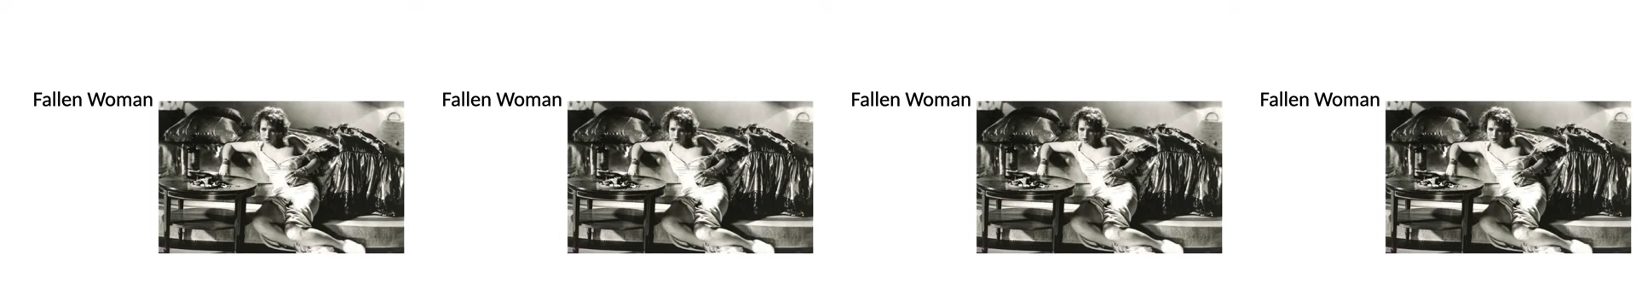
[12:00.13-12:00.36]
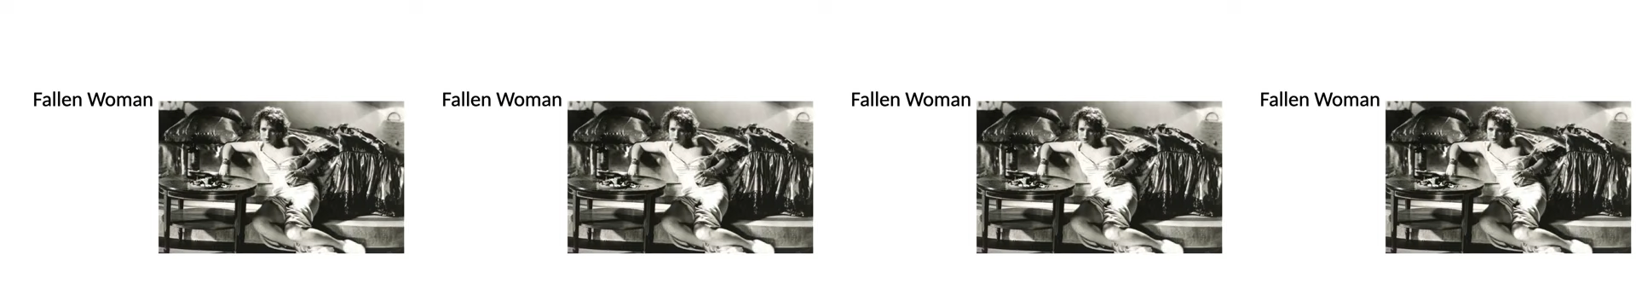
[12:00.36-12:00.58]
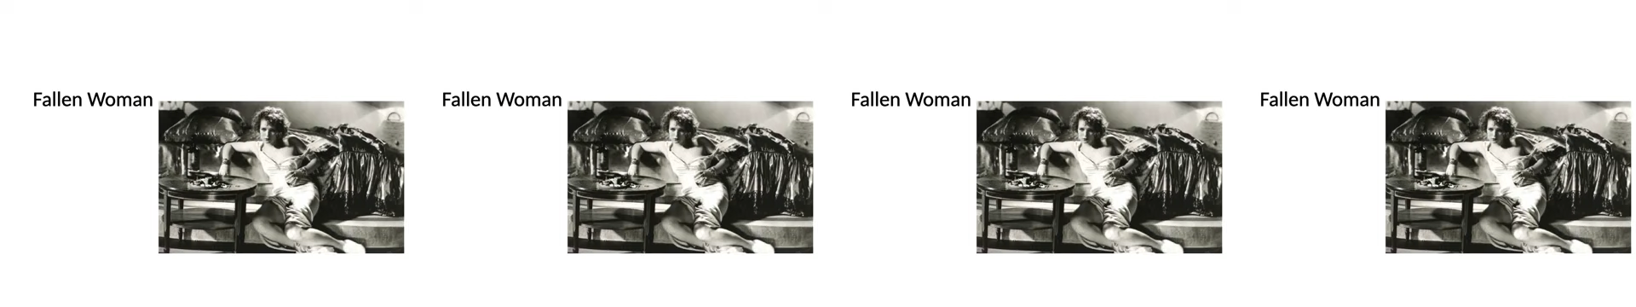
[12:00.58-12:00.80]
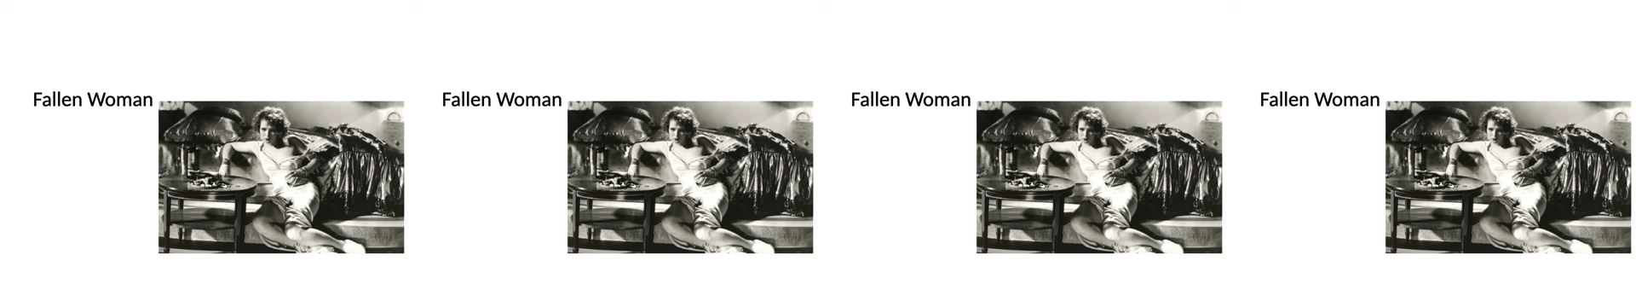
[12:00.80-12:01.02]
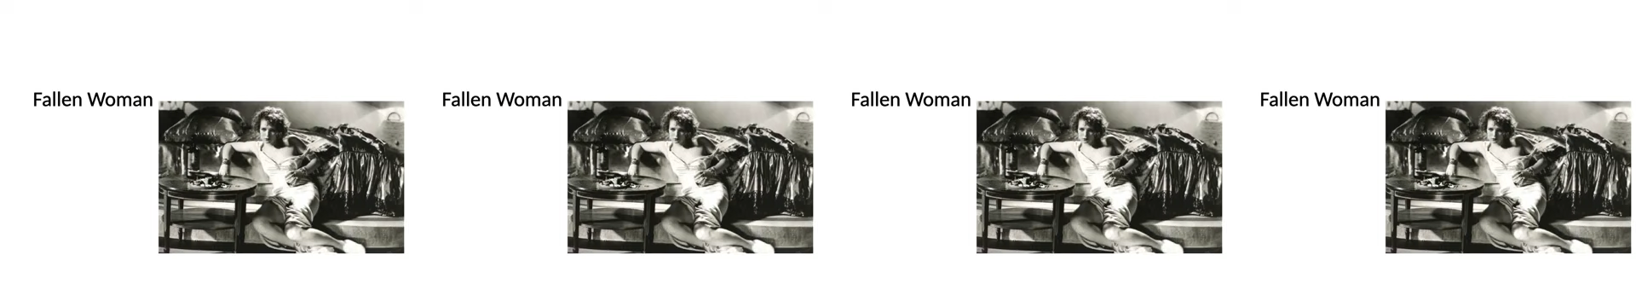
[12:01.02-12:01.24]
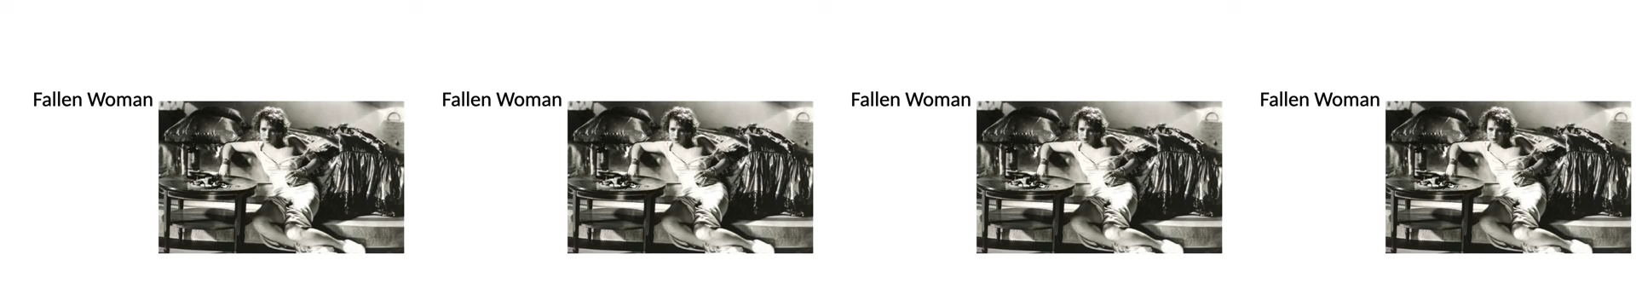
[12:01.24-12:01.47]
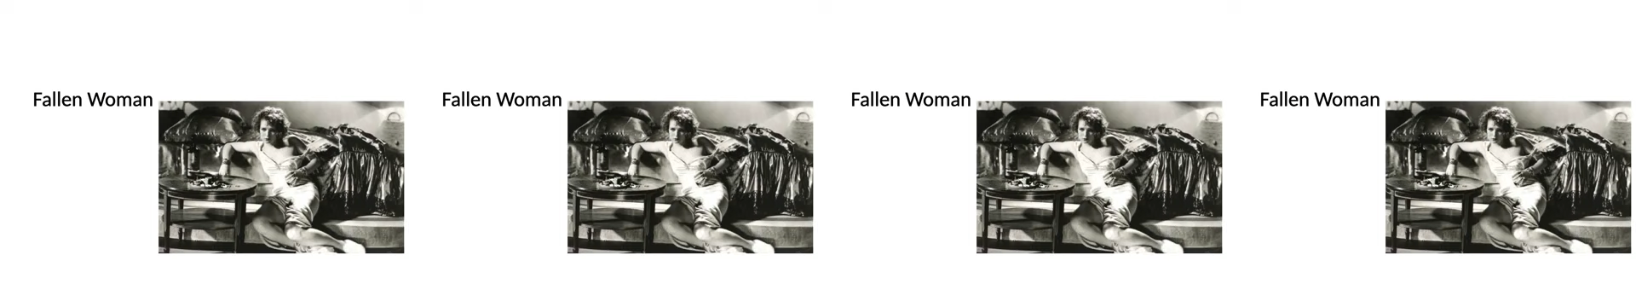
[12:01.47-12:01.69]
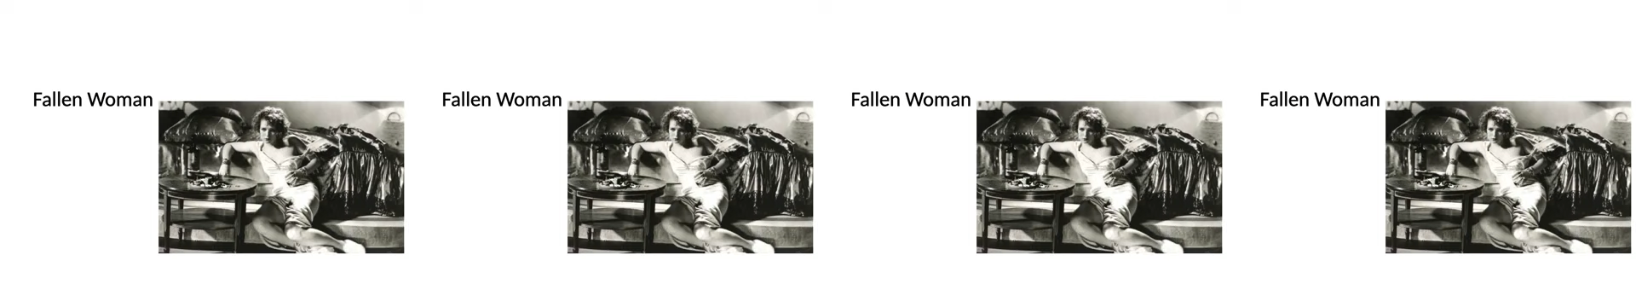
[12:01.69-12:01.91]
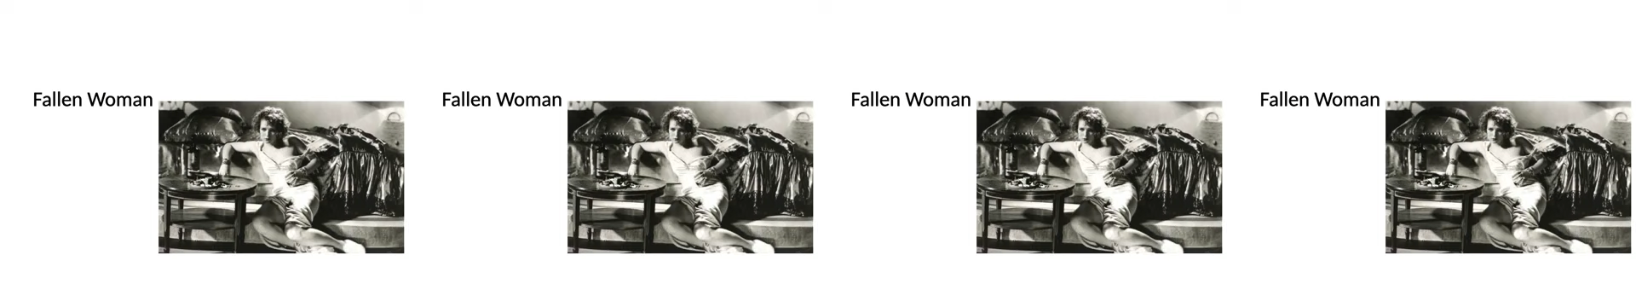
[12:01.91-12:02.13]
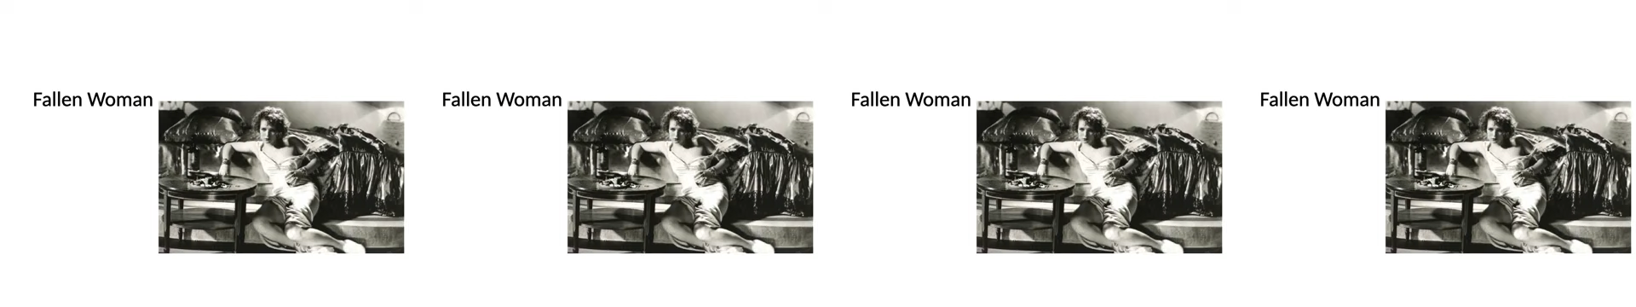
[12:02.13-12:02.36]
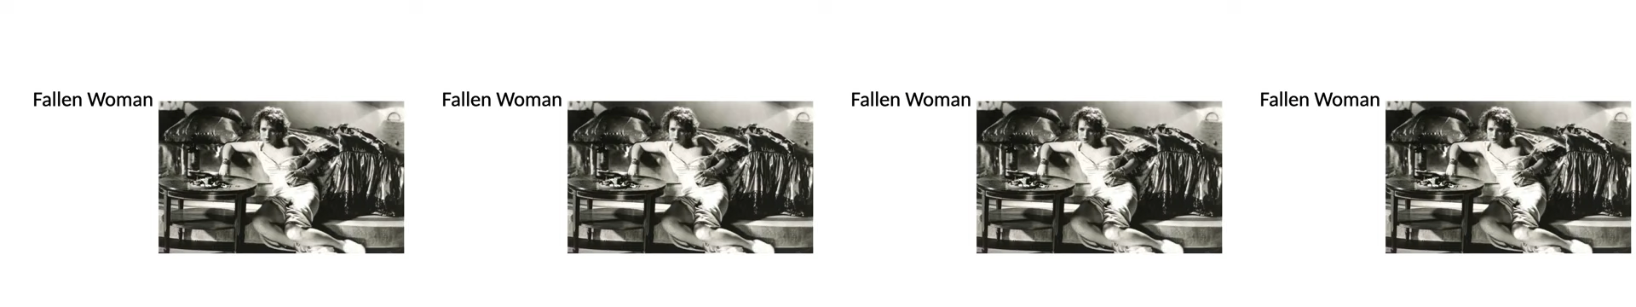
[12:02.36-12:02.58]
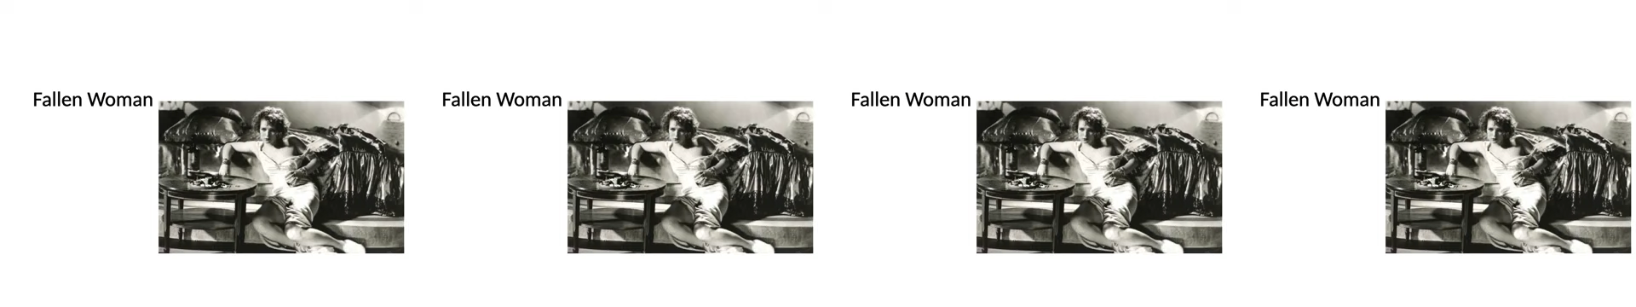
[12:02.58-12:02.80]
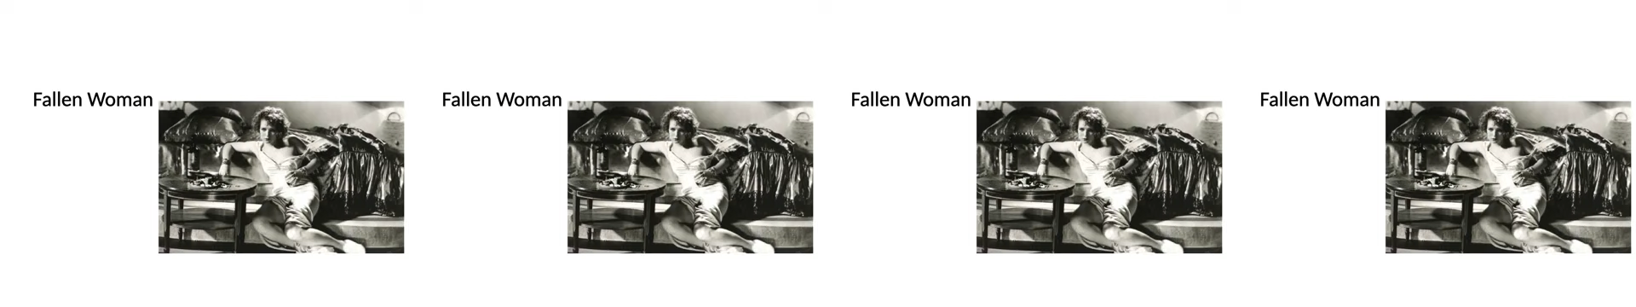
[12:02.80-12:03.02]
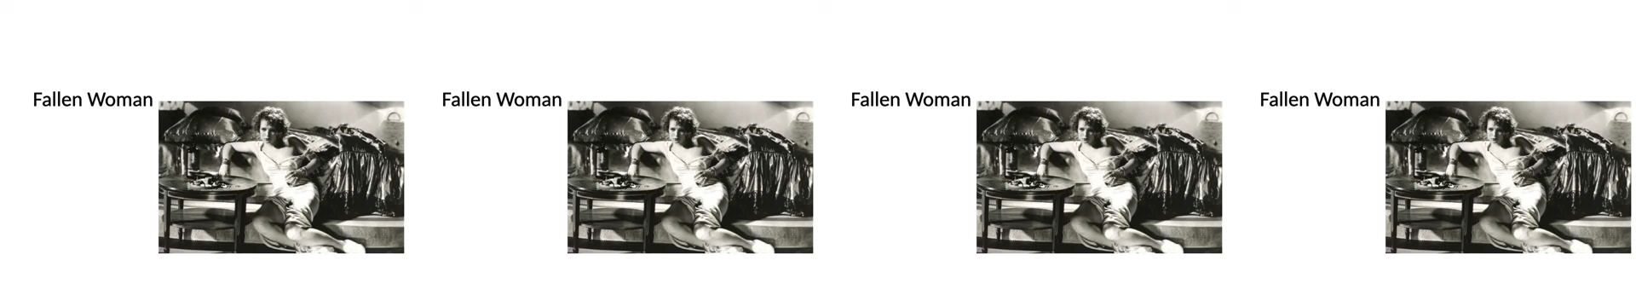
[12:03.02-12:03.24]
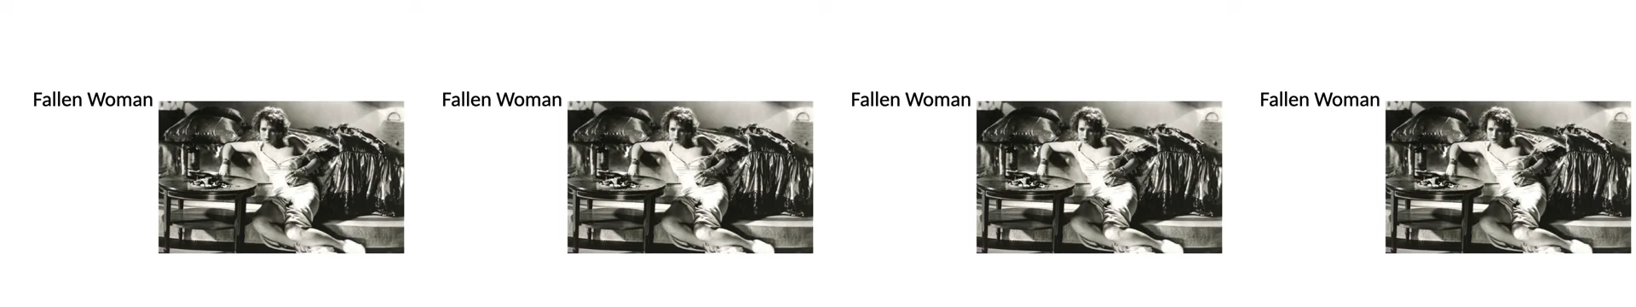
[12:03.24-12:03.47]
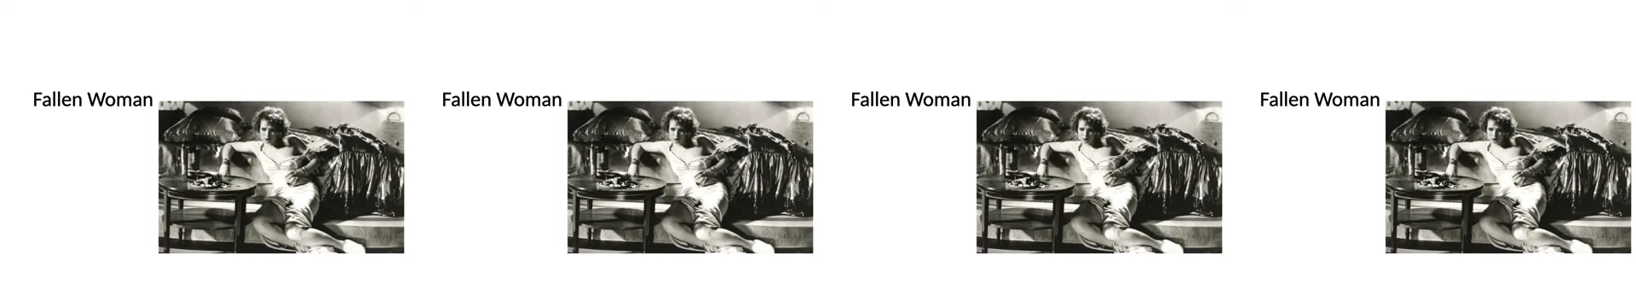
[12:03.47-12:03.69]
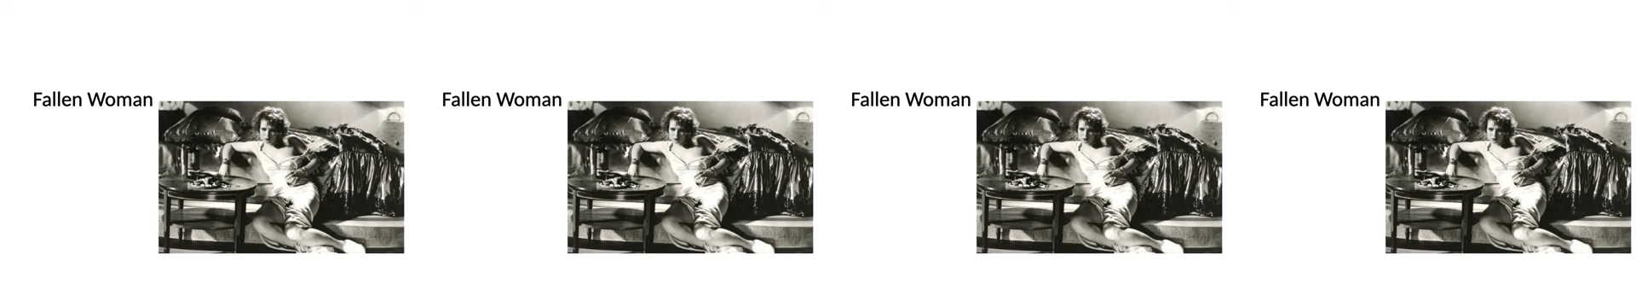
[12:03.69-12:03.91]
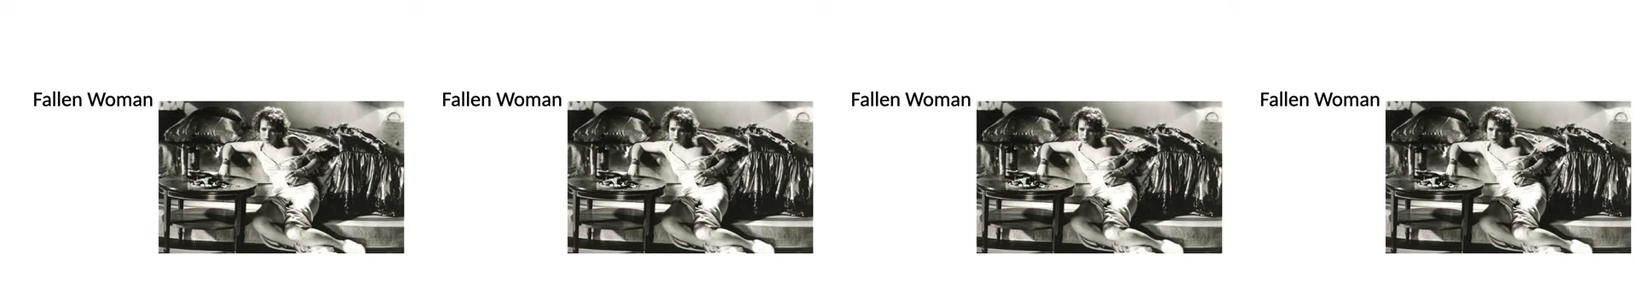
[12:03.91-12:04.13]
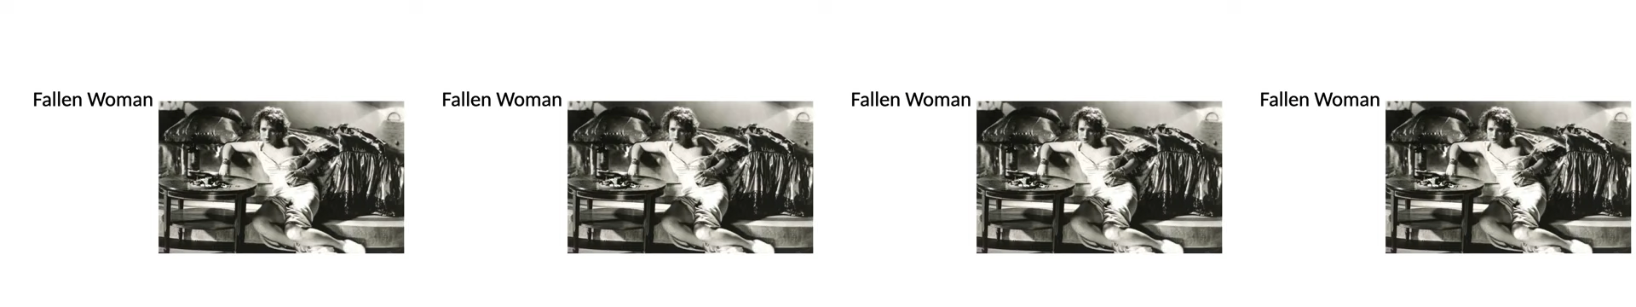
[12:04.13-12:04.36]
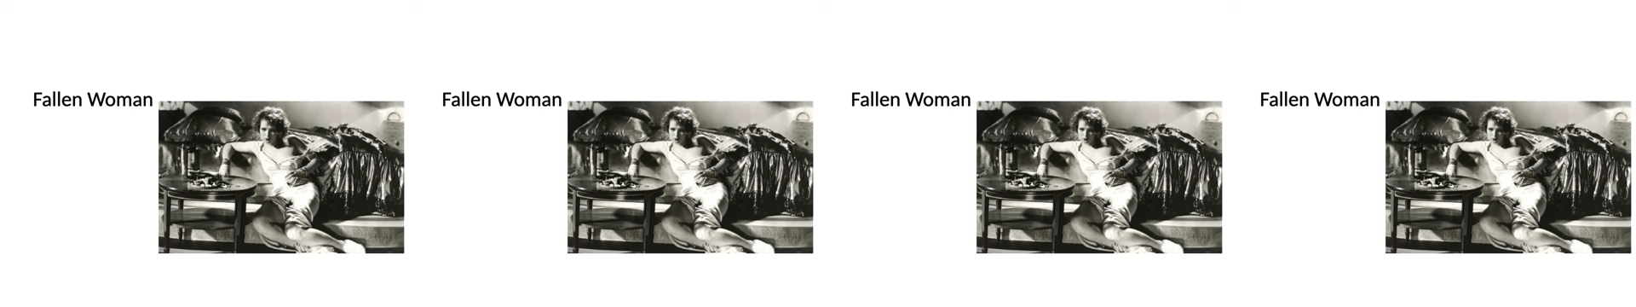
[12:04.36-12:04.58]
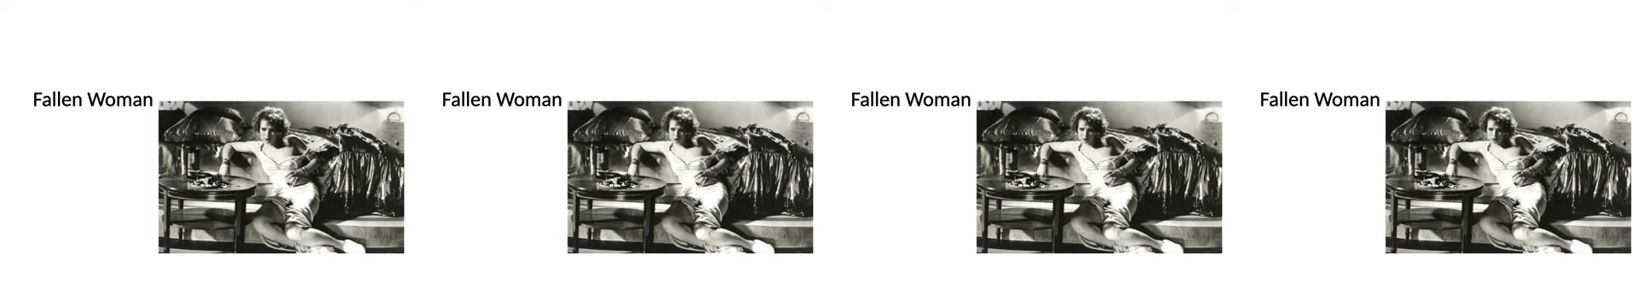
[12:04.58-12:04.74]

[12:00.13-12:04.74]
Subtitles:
[unreadable: no face in view]